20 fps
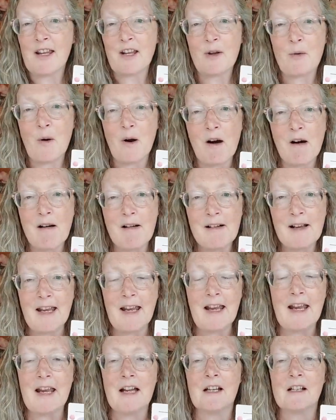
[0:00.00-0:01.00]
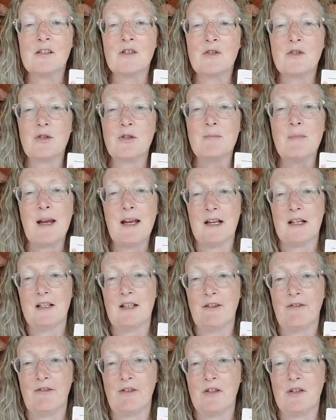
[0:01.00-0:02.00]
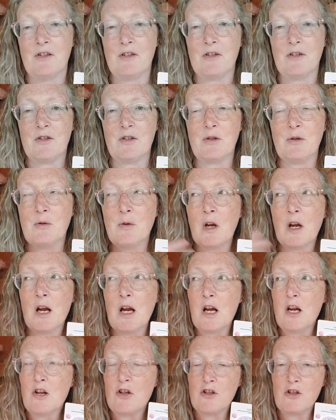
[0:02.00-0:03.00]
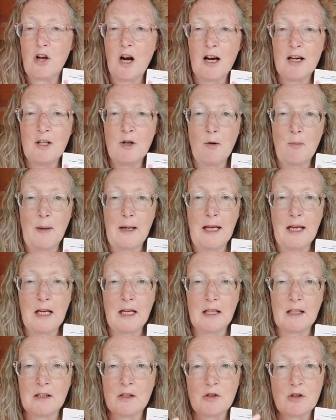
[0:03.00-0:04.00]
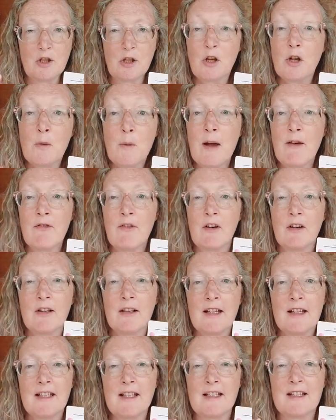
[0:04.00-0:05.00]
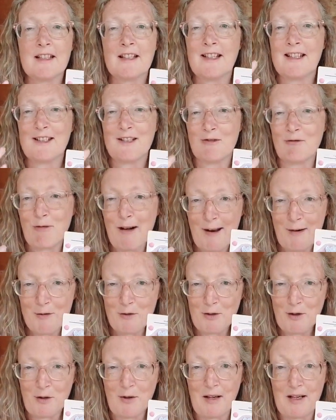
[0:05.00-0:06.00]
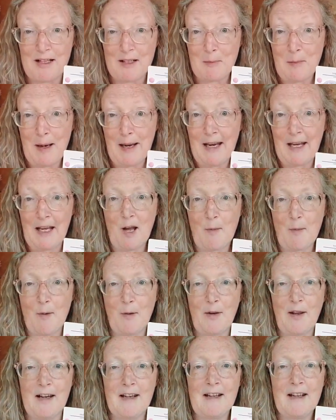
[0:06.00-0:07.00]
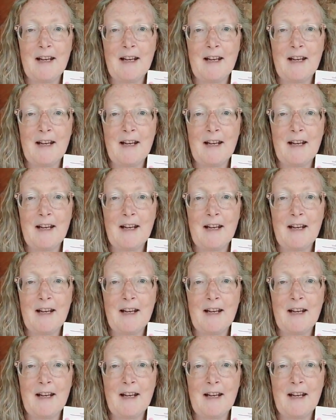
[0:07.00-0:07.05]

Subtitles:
You are here to make a difference, to shine your beacon to whoever it is that is around you, that is picking up on it,